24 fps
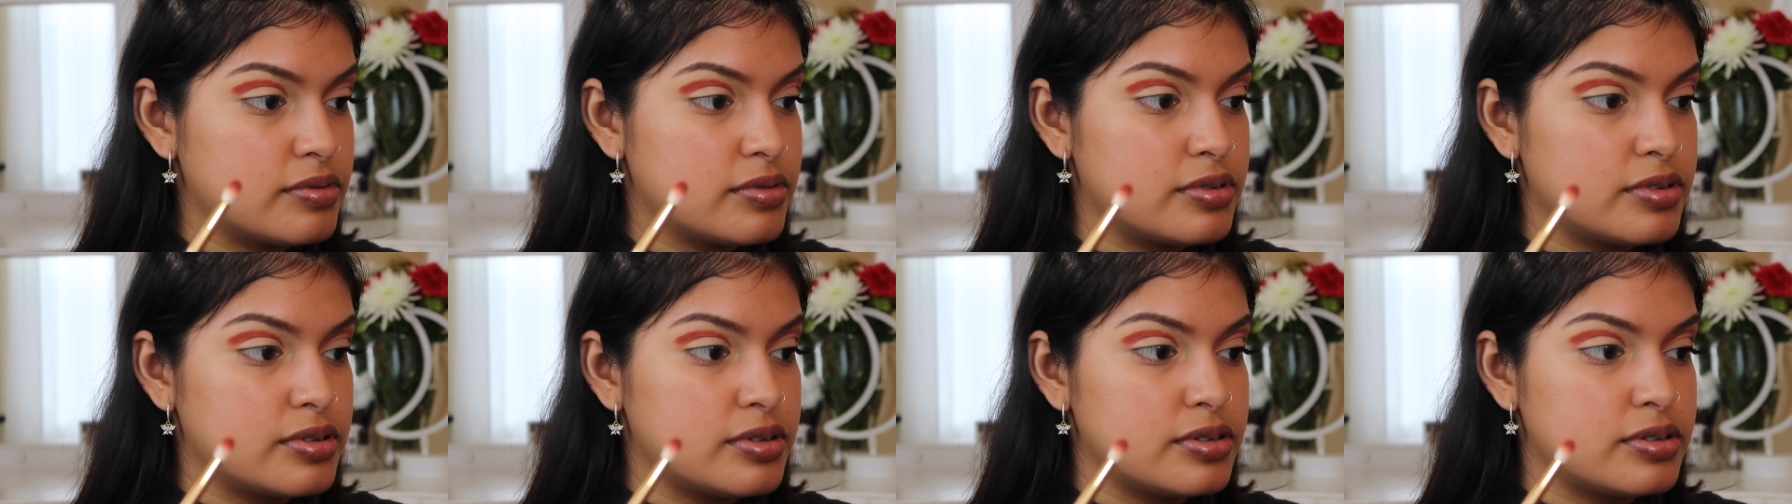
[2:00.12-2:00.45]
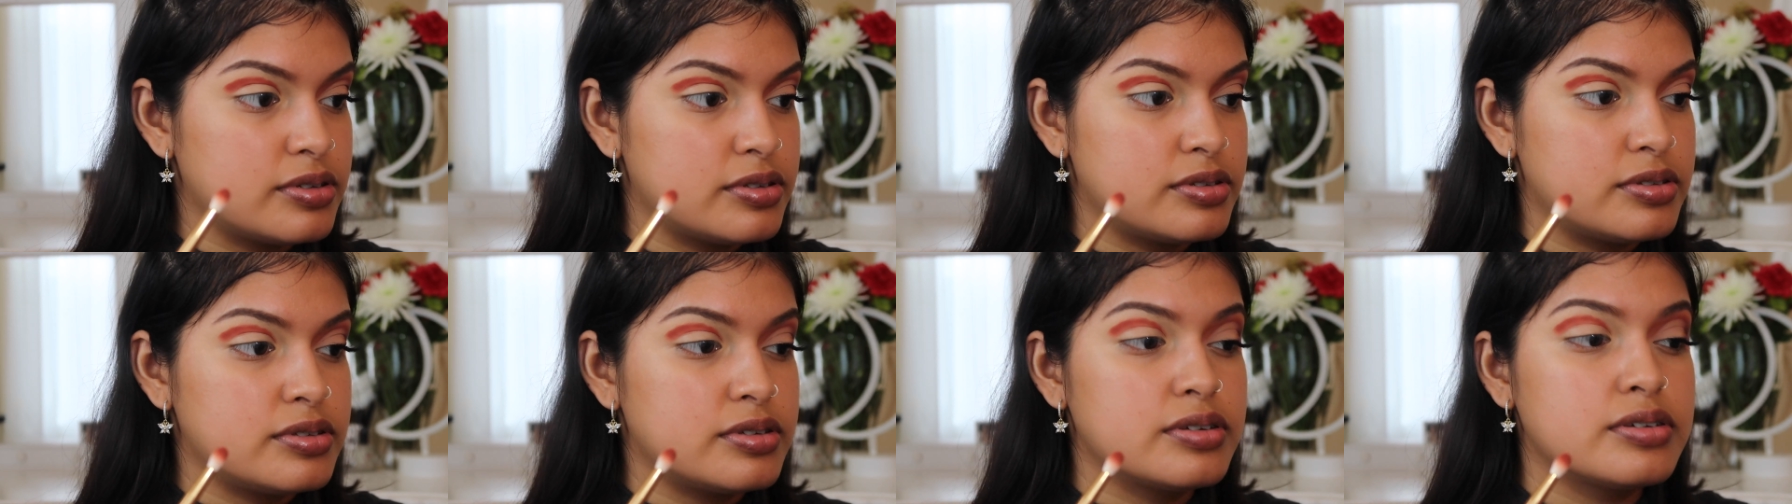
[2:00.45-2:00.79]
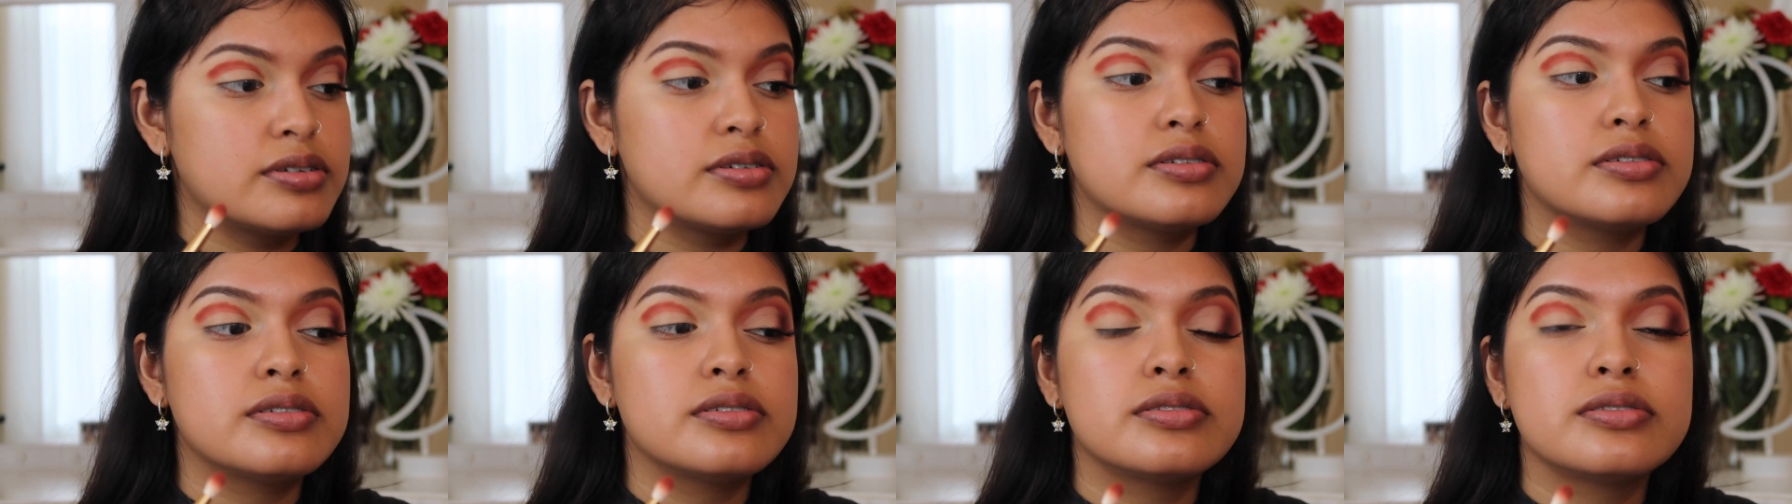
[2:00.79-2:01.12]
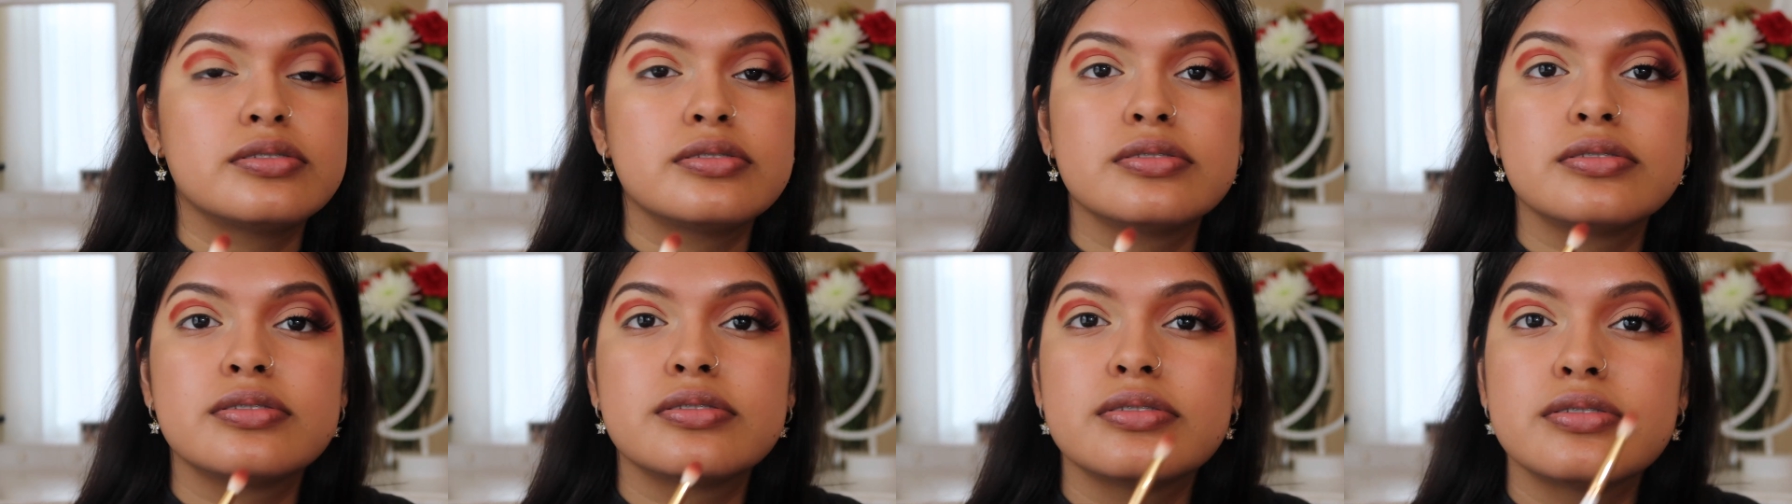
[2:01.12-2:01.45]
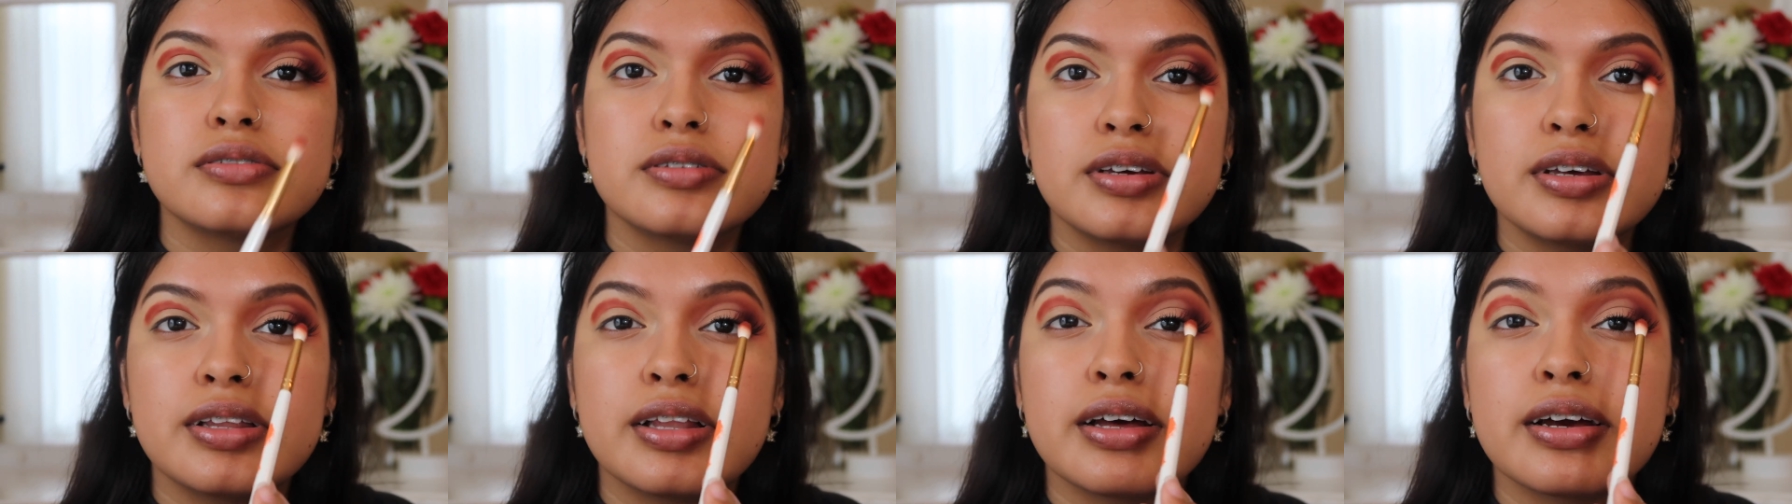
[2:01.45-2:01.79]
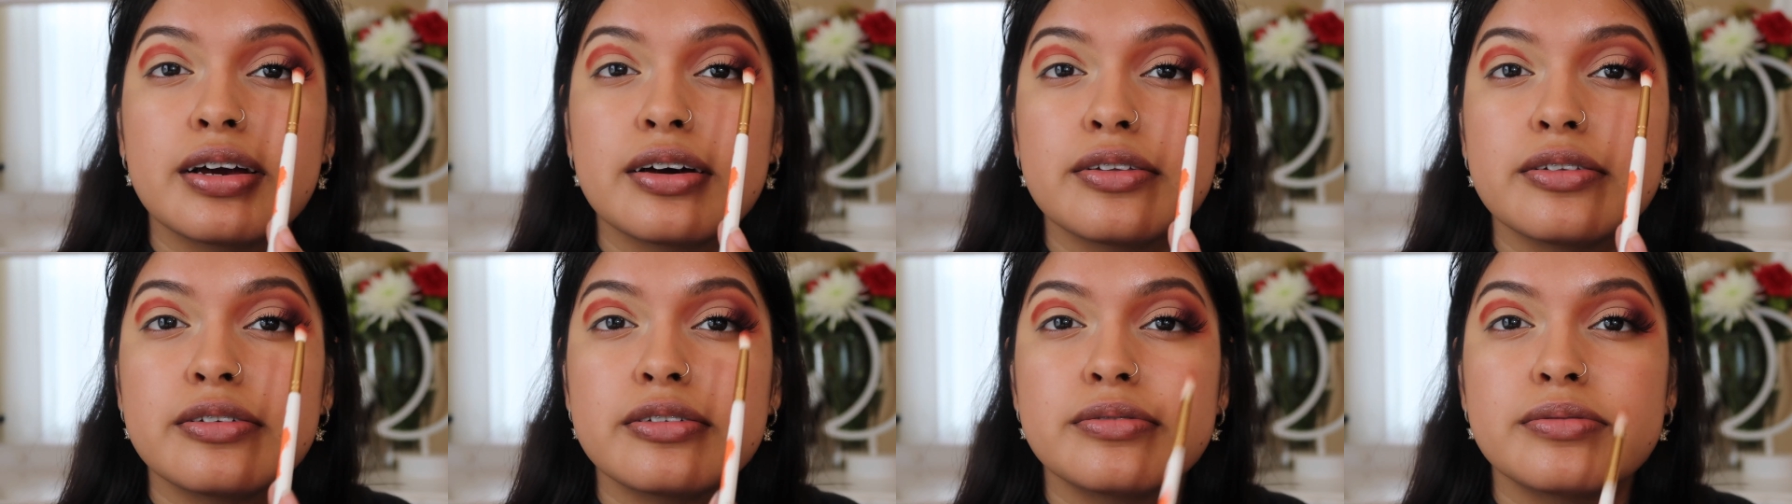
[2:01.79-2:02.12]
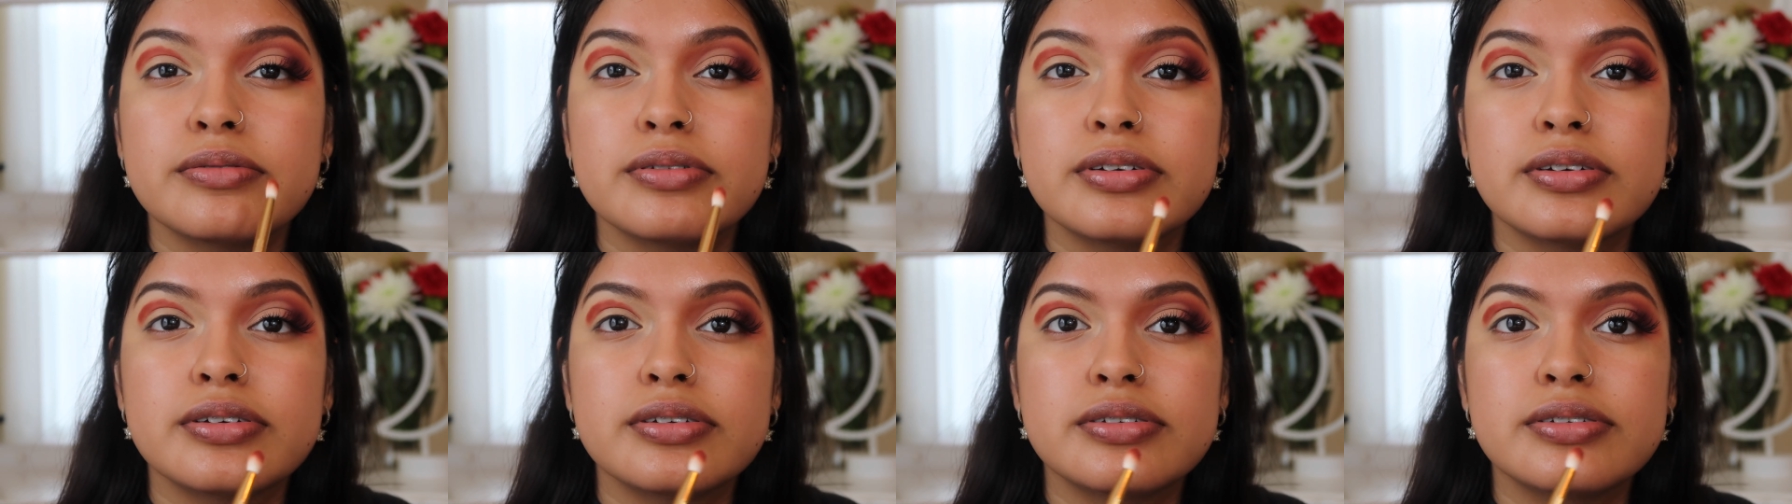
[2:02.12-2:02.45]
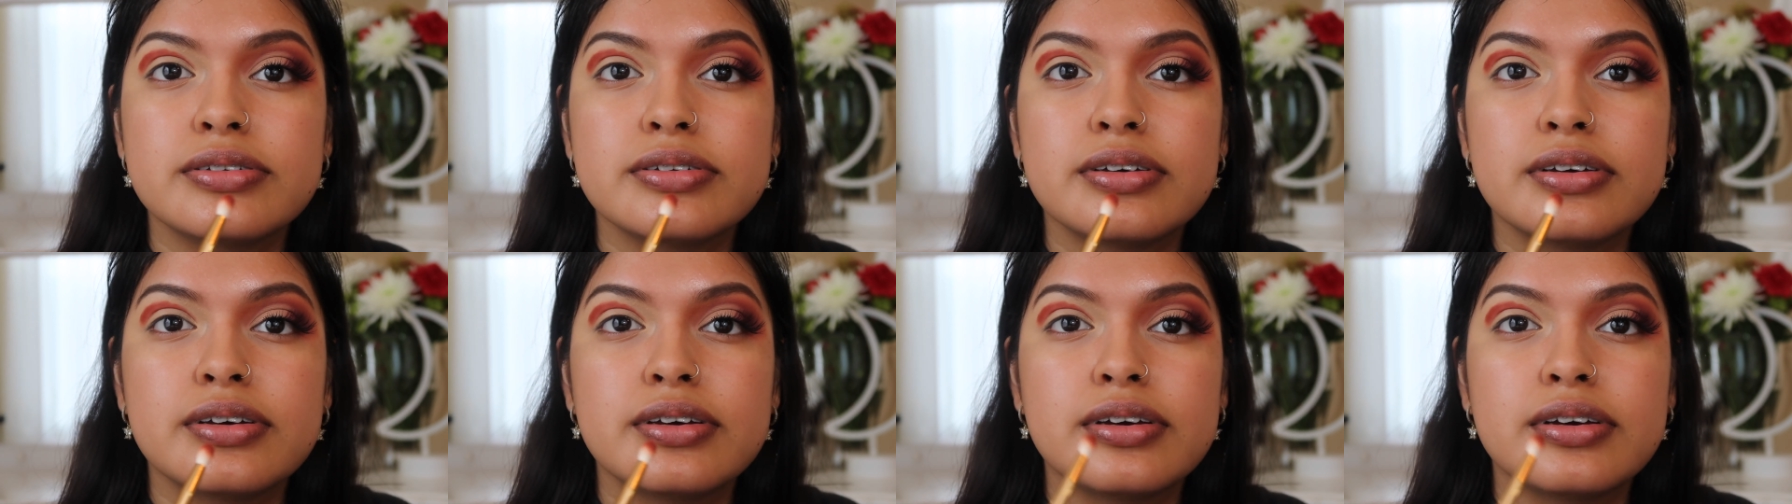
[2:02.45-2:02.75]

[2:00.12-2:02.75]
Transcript: Because see like how this one is.